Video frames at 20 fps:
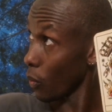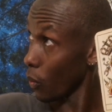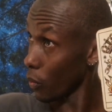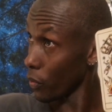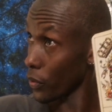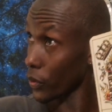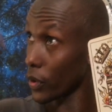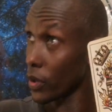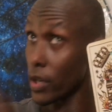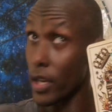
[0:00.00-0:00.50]

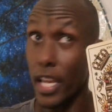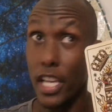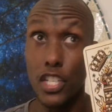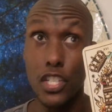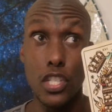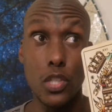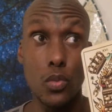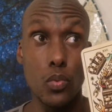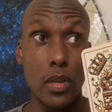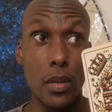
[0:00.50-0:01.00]
all the
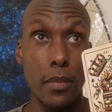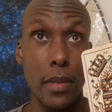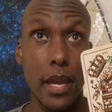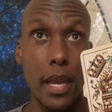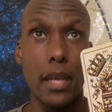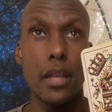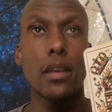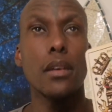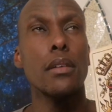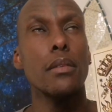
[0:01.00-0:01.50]
connections we
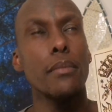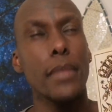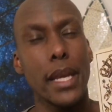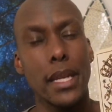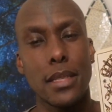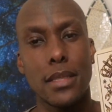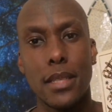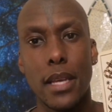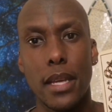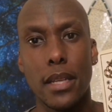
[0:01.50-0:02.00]
made
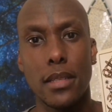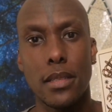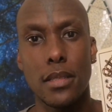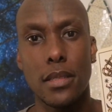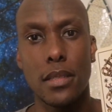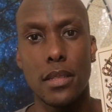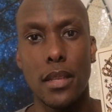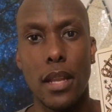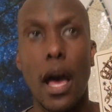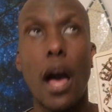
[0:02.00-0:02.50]

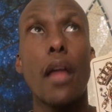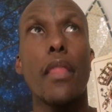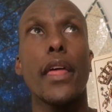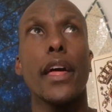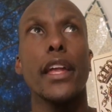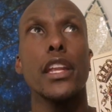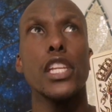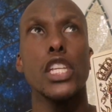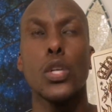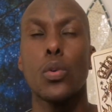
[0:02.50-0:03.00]
sense. Now
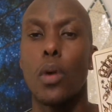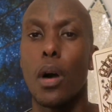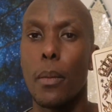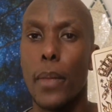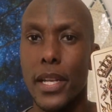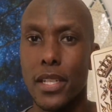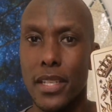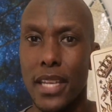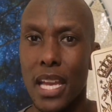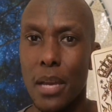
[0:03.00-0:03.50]
that you
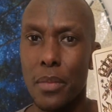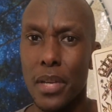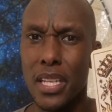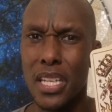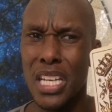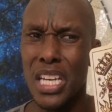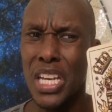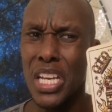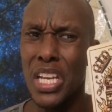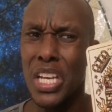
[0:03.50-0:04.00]
are back to
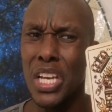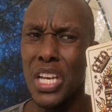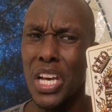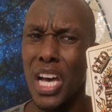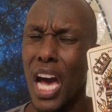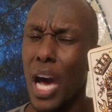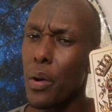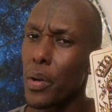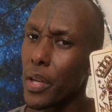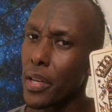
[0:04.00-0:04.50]
Kemet,
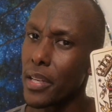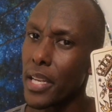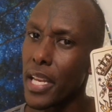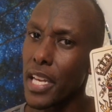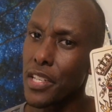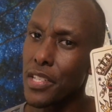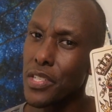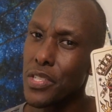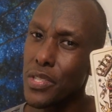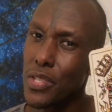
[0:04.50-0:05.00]
our
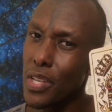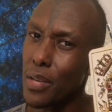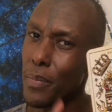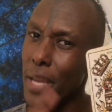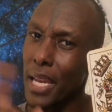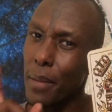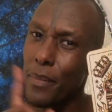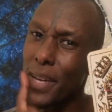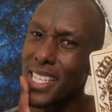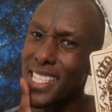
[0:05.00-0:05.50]
connections don't
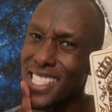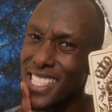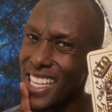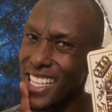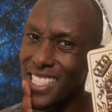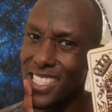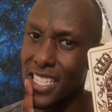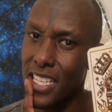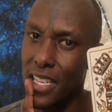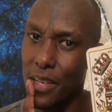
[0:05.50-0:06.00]
make much
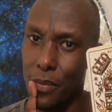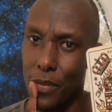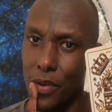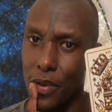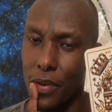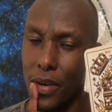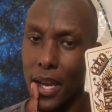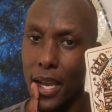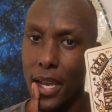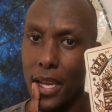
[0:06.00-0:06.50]
sense
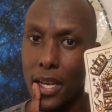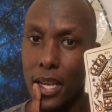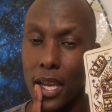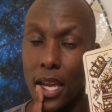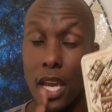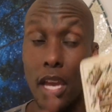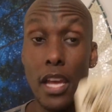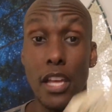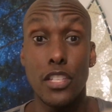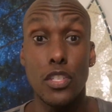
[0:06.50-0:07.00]
anymore, right?
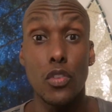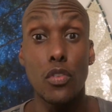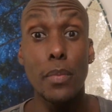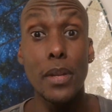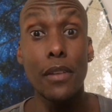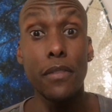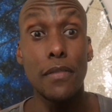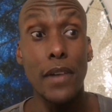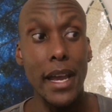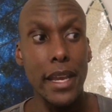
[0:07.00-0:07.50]
So we've
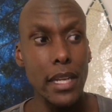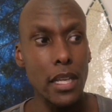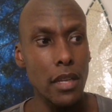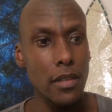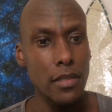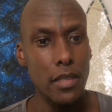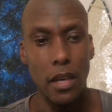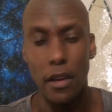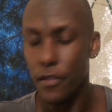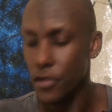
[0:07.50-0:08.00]
been
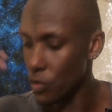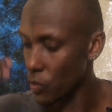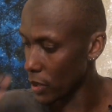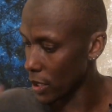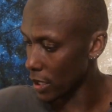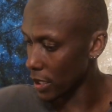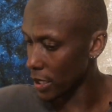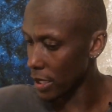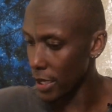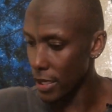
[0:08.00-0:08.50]
finding ourselves
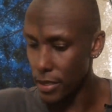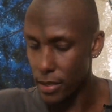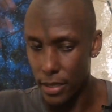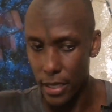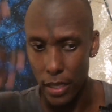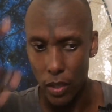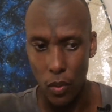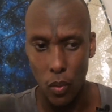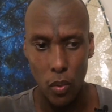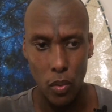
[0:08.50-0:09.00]

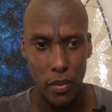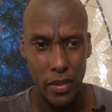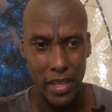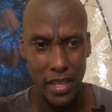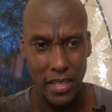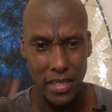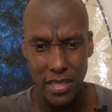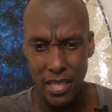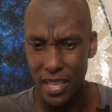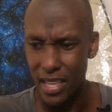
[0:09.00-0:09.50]
releasing all
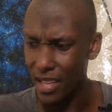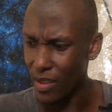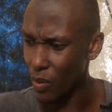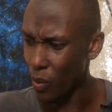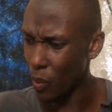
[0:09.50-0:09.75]
these